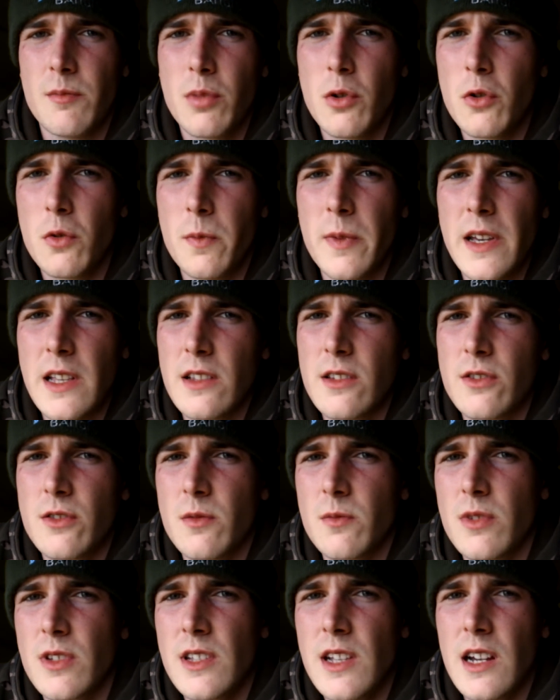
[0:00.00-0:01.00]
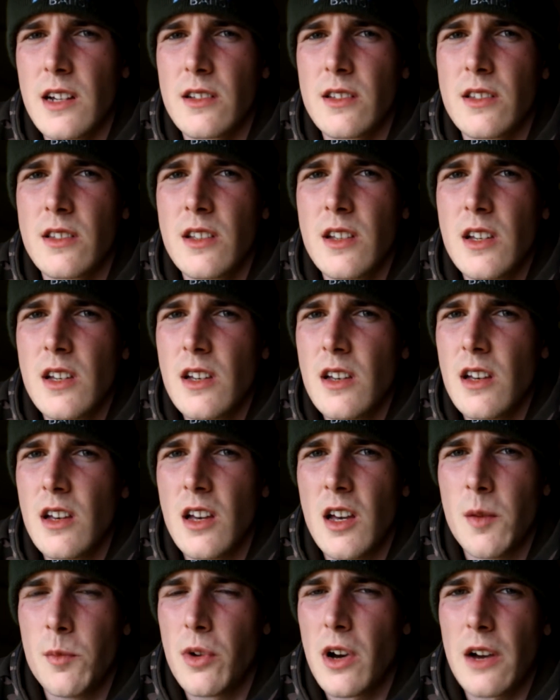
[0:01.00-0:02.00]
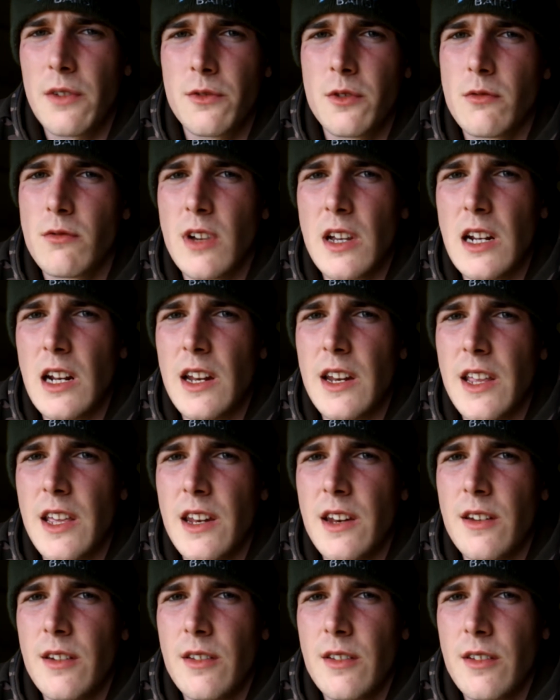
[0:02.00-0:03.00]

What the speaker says: pulled me into some snags, but after reeling in